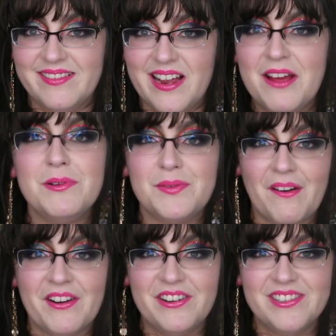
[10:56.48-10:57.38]
it was
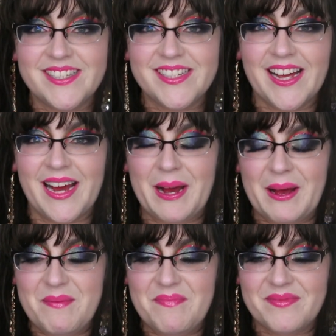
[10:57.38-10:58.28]
very us.
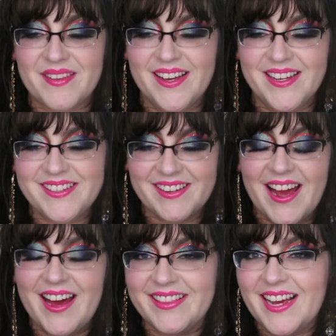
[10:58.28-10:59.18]
So
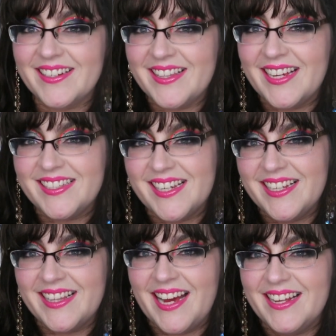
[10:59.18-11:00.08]
yeah, that's
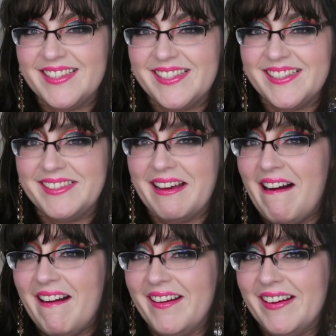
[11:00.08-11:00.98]
it. That's
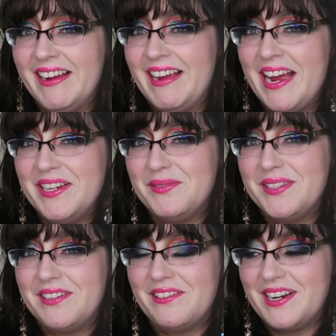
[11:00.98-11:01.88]
our
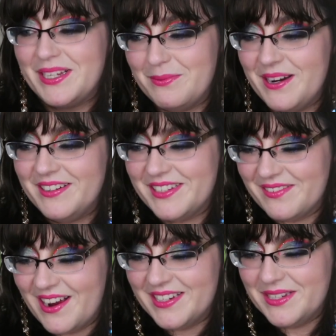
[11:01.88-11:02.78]
engagement story. It's weird, it's
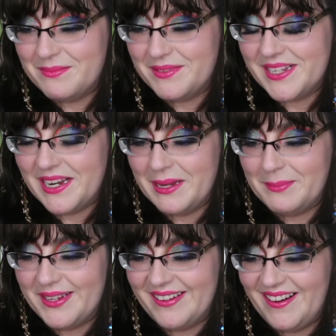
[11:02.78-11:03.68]
random, it's a little
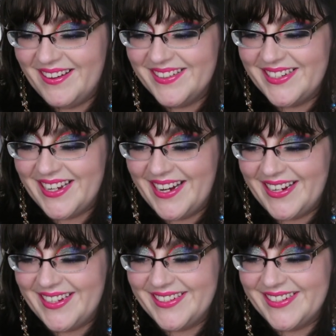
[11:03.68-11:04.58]
bit odd,
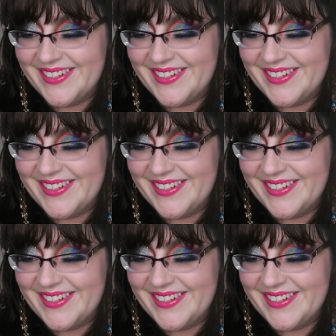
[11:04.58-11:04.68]
and